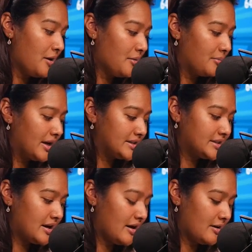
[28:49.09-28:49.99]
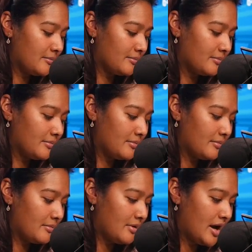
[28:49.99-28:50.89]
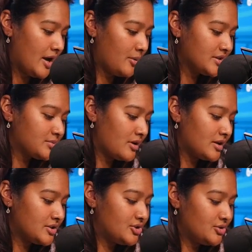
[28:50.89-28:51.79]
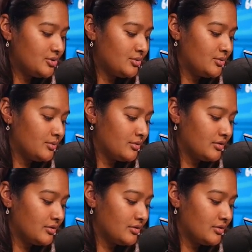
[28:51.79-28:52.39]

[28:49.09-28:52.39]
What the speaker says: But I always want to,